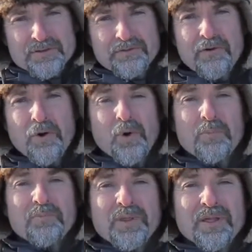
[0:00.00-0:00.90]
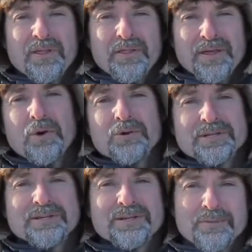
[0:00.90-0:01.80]
foam that
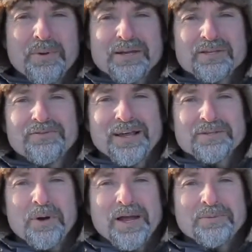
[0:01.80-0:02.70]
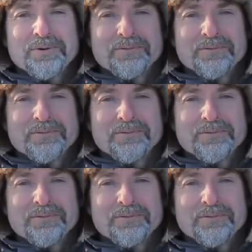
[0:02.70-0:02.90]
goes into the PEXFlex pipe.